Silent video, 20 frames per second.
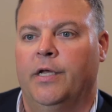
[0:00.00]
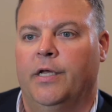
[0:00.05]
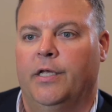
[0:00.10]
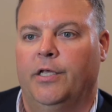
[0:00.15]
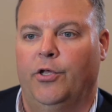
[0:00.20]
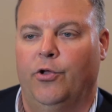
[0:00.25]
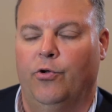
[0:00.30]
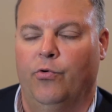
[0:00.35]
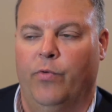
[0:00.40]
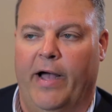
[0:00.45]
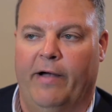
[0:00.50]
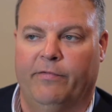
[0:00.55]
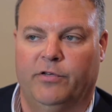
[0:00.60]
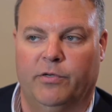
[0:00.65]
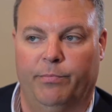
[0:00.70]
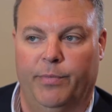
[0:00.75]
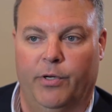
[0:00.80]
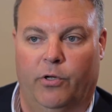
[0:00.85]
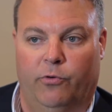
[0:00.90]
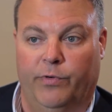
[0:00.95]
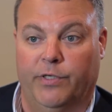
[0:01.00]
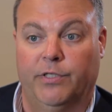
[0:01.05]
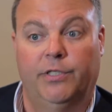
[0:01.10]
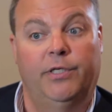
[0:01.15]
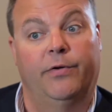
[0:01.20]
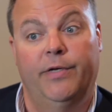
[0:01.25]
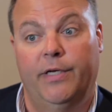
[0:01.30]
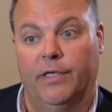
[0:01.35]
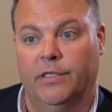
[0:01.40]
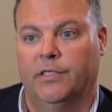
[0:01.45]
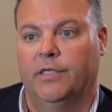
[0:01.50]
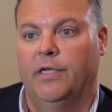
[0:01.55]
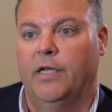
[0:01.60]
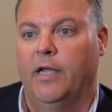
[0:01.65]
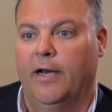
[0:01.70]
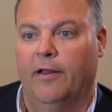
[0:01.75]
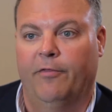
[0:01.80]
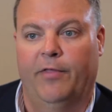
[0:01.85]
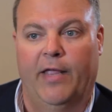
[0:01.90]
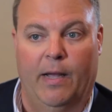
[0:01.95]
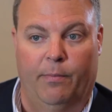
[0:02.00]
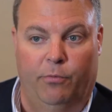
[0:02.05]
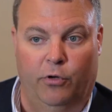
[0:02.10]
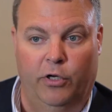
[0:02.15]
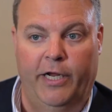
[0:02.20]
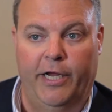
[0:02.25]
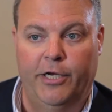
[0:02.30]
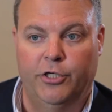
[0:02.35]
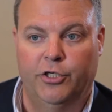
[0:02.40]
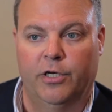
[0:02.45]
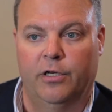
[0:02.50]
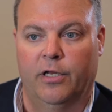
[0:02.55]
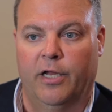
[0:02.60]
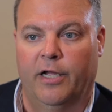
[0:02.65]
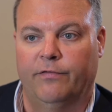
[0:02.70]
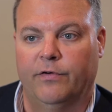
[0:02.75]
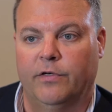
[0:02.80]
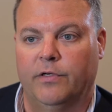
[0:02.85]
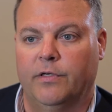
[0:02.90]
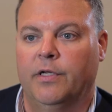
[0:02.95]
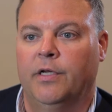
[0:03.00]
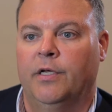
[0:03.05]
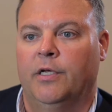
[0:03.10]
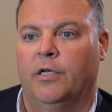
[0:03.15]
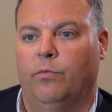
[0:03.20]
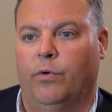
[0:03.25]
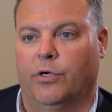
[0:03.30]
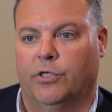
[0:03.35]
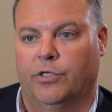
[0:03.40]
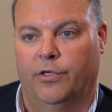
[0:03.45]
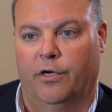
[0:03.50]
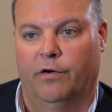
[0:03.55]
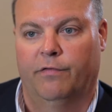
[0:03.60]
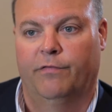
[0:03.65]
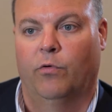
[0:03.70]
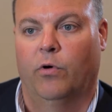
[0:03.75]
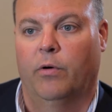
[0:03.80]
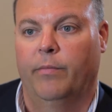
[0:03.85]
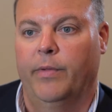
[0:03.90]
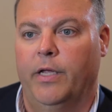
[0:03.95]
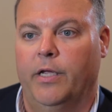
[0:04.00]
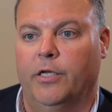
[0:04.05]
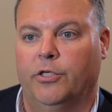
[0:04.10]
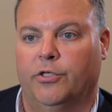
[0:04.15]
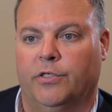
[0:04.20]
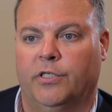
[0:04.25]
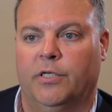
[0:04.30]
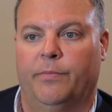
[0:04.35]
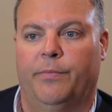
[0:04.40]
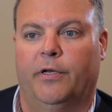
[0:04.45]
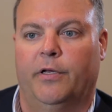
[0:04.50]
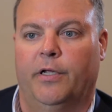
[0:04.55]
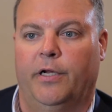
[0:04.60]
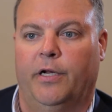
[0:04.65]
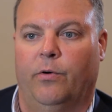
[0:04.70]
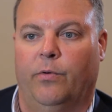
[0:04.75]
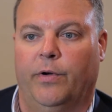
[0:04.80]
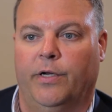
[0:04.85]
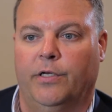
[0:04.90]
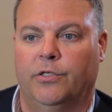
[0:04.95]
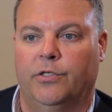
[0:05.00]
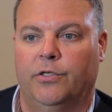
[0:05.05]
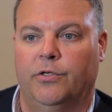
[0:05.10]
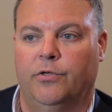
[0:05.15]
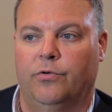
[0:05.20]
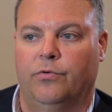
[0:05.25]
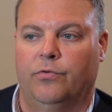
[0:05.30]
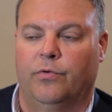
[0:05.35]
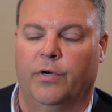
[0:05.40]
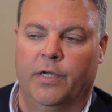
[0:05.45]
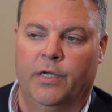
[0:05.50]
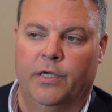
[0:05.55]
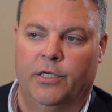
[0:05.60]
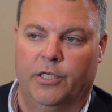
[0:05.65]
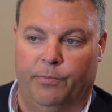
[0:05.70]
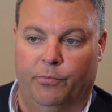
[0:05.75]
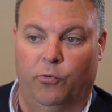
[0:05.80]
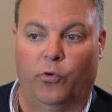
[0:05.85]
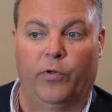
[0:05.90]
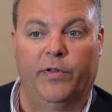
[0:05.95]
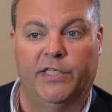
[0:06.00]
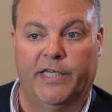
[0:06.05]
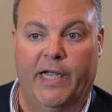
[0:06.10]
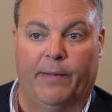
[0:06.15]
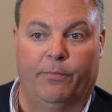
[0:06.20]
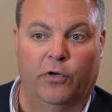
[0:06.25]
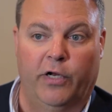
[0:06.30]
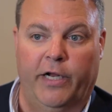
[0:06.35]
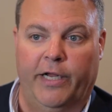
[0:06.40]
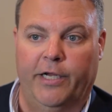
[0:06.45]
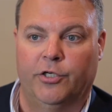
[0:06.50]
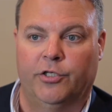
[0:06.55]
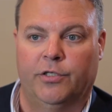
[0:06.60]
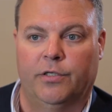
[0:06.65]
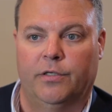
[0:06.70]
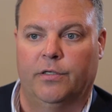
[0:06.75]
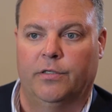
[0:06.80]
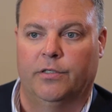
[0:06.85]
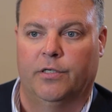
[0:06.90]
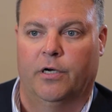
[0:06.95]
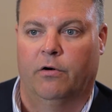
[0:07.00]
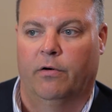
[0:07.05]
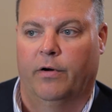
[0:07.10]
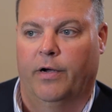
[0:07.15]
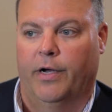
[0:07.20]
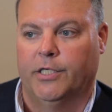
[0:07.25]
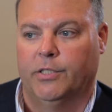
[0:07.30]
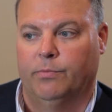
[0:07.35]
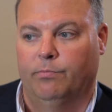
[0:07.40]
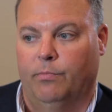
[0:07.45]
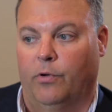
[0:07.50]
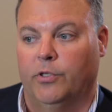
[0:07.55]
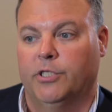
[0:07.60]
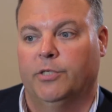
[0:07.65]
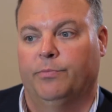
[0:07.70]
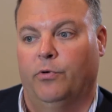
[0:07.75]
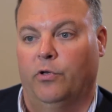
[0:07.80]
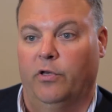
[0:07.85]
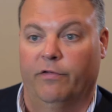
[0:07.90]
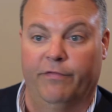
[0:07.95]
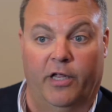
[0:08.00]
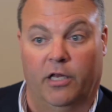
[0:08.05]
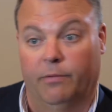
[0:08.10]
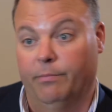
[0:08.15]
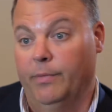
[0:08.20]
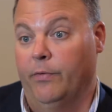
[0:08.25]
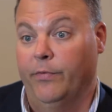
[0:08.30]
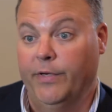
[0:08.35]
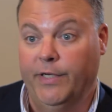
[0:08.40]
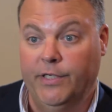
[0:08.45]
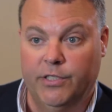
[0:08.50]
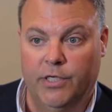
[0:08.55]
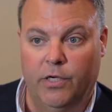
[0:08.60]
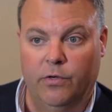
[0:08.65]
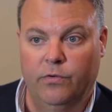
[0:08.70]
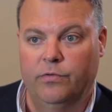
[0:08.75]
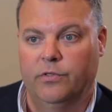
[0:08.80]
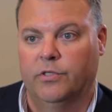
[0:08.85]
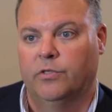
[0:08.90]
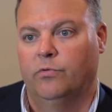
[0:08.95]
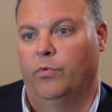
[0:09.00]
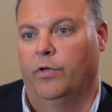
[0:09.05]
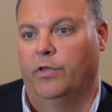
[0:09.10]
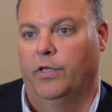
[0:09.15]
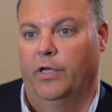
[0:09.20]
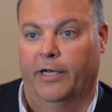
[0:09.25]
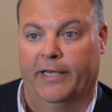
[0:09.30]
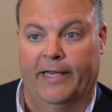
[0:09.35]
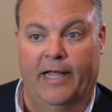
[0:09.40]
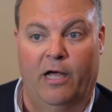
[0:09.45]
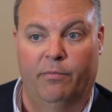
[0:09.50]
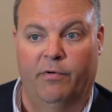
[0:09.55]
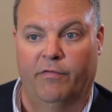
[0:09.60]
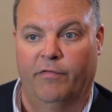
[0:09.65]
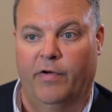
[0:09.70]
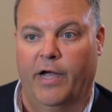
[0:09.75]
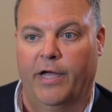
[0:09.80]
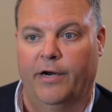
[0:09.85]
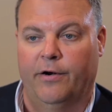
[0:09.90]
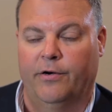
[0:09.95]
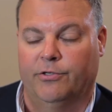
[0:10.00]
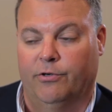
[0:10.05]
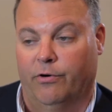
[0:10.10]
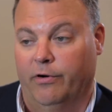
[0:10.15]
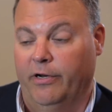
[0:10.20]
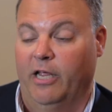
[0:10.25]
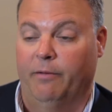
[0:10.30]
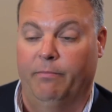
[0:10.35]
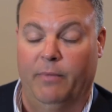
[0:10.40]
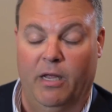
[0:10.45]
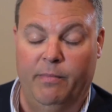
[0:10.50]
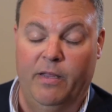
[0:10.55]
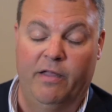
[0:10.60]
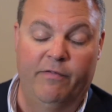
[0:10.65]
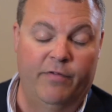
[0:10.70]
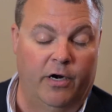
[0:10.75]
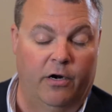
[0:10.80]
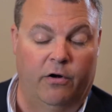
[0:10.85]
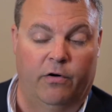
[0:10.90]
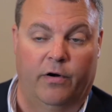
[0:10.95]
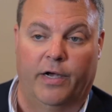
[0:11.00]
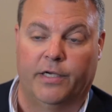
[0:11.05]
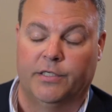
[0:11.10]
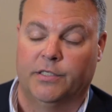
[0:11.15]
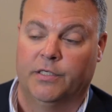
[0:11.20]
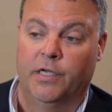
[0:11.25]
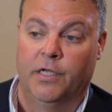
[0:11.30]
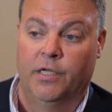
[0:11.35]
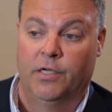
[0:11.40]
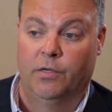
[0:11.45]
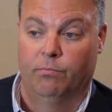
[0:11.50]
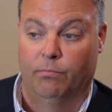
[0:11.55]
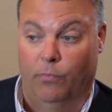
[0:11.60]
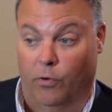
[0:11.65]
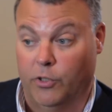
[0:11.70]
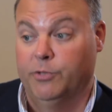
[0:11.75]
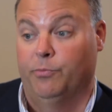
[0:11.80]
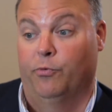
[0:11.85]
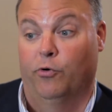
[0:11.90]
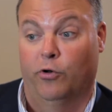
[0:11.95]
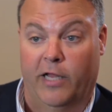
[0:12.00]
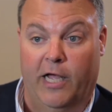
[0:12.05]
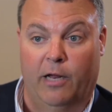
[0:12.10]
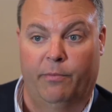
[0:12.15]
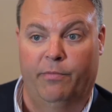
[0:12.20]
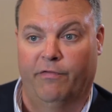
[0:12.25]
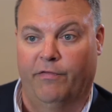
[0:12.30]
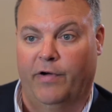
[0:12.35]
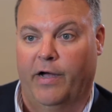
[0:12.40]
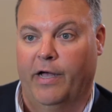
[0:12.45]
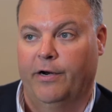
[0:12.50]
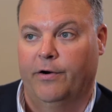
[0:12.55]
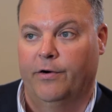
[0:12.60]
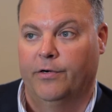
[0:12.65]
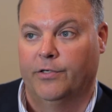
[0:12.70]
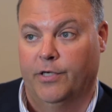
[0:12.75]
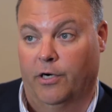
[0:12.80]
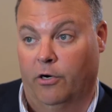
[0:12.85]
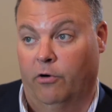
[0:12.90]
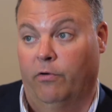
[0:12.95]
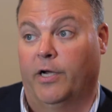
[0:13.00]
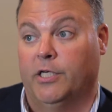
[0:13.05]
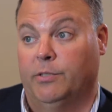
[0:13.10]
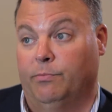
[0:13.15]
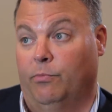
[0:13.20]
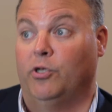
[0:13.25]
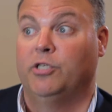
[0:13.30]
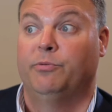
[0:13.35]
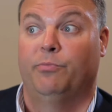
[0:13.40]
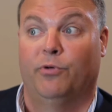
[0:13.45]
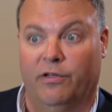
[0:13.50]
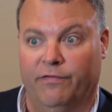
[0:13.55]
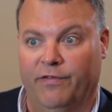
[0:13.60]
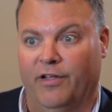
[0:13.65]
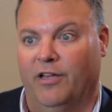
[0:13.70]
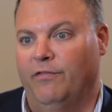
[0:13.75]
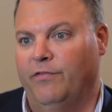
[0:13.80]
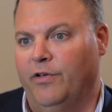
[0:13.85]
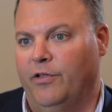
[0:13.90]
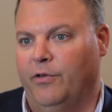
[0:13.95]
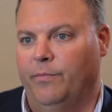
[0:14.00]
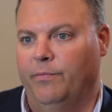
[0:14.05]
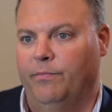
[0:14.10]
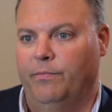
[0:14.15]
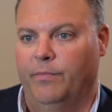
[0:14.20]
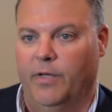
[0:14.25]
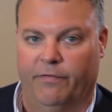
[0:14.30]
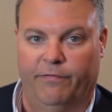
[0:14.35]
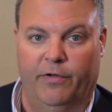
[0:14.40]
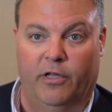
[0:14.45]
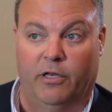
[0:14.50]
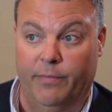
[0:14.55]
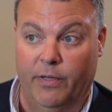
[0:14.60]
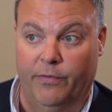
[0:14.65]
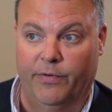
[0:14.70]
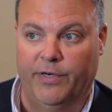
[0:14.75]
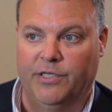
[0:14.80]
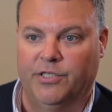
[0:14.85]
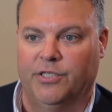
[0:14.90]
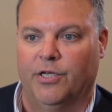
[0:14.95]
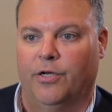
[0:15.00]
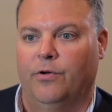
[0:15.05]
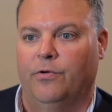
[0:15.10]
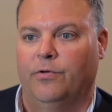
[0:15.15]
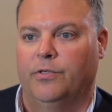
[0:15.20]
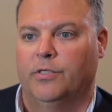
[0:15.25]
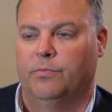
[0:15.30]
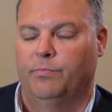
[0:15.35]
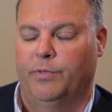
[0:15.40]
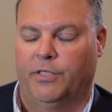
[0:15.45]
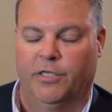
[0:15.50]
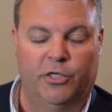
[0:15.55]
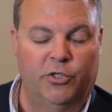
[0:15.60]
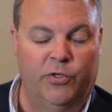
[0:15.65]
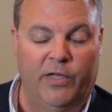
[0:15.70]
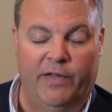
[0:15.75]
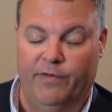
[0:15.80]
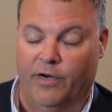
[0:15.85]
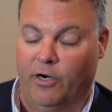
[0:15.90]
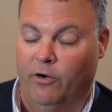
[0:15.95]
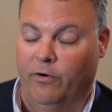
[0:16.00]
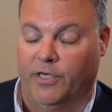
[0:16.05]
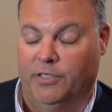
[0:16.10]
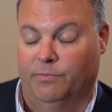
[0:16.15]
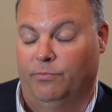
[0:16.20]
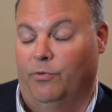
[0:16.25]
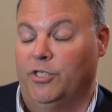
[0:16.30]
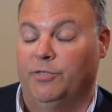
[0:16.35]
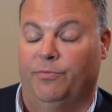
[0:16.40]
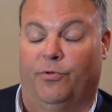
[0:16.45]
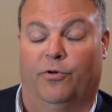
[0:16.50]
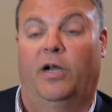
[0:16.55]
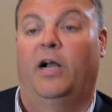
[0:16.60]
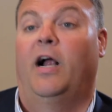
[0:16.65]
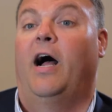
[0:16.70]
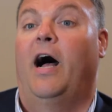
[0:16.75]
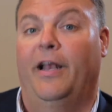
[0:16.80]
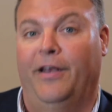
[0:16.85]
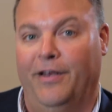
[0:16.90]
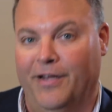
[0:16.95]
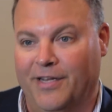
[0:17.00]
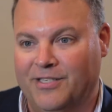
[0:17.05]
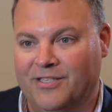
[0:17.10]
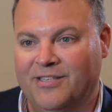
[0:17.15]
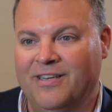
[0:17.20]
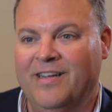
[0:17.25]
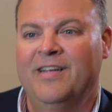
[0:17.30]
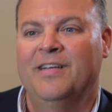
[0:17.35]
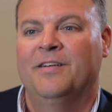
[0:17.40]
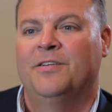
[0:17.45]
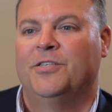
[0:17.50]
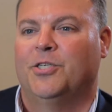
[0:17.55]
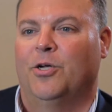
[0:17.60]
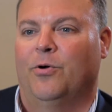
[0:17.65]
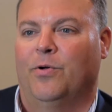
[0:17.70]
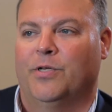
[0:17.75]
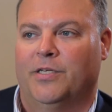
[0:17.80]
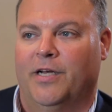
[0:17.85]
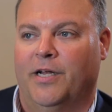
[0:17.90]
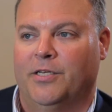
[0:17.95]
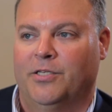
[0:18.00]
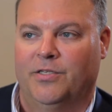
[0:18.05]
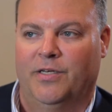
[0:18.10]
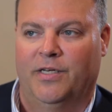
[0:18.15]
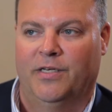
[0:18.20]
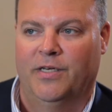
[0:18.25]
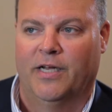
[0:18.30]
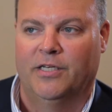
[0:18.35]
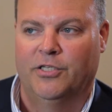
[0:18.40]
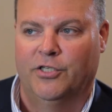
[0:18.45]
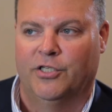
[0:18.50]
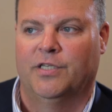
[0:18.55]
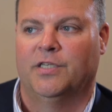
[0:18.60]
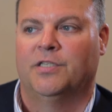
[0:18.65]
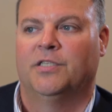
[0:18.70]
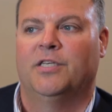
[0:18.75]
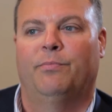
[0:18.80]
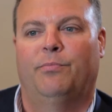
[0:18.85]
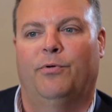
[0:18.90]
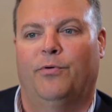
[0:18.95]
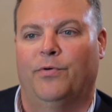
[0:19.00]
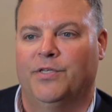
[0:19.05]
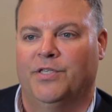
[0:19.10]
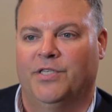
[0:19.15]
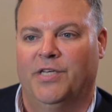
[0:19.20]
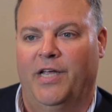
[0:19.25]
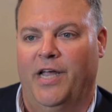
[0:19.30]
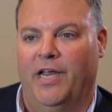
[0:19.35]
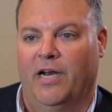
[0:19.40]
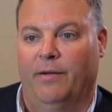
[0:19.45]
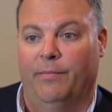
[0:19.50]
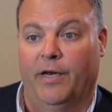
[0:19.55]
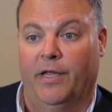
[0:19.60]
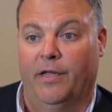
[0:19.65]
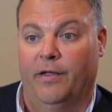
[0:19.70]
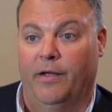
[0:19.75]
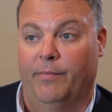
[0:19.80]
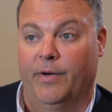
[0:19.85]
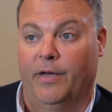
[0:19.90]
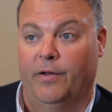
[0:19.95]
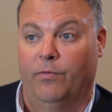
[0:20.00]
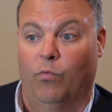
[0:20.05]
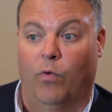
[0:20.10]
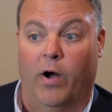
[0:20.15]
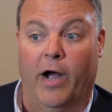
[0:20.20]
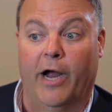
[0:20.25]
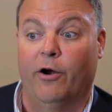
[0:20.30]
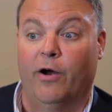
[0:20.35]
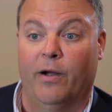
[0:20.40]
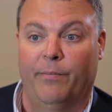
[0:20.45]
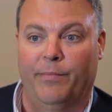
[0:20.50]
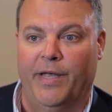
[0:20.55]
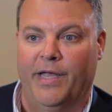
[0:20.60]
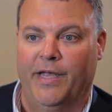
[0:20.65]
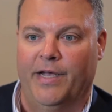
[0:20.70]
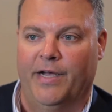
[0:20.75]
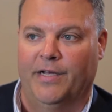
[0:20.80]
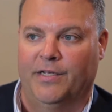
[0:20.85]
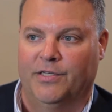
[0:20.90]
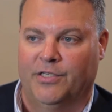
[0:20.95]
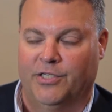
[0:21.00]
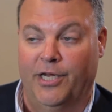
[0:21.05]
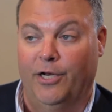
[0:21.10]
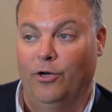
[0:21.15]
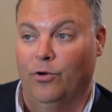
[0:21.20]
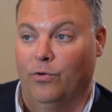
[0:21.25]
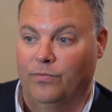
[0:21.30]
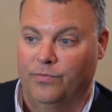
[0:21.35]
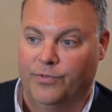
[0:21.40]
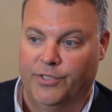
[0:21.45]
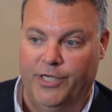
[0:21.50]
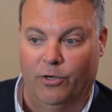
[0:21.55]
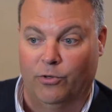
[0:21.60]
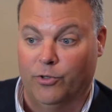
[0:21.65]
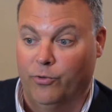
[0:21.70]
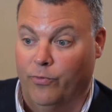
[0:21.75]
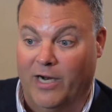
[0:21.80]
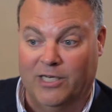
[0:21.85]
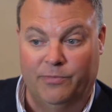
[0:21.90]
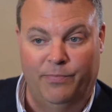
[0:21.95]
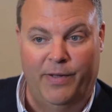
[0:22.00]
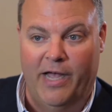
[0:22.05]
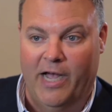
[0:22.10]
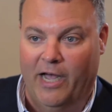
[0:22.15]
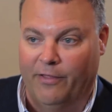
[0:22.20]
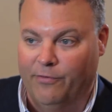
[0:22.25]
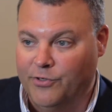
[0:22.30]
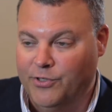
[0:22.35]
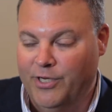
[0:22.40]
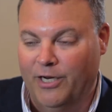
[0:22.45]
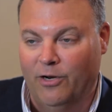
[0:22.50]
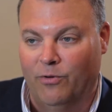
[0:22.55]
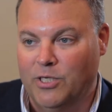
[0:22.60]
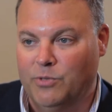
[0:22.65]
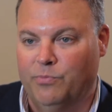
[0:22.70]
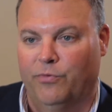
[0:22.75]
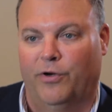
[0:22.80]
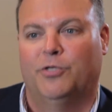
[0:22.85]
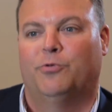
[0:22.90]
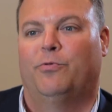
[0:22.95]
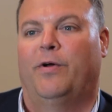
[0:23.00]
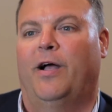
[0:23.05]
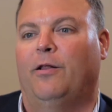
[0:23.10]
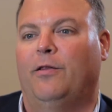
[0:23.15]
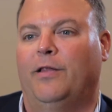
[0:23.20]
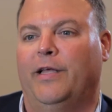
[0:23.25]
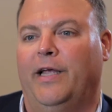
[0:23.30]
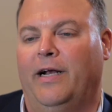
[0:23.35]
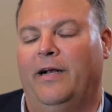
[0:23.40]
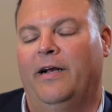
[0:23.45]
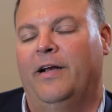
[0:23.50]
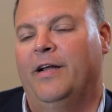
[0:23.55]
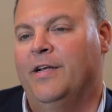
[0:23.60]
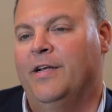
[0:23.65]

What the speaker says: You have to build resiliency in at the application level, which therefore means you're typically going to deploy these applications across multiple availability zones within cloud providers, or again, maybe even across multiple cloud providers, across multiple availability zones, potentially even across multiple continents. So it's not just as simple as saying I'm going to wire up a single direct path or single express route link